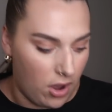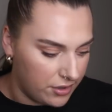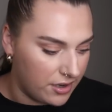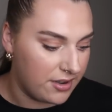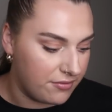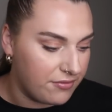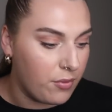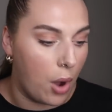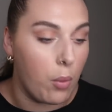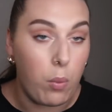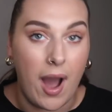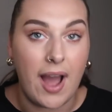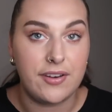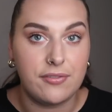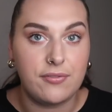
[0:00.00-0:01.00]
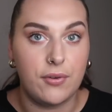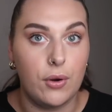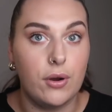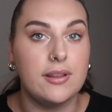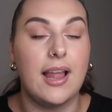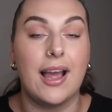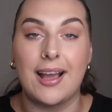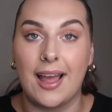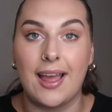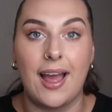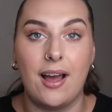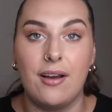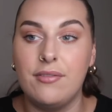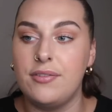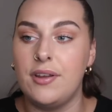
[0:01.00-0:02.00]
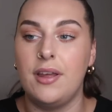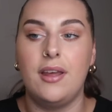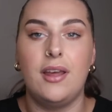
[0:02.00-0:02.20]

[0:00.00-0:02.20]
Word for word: on a wide foot like I have.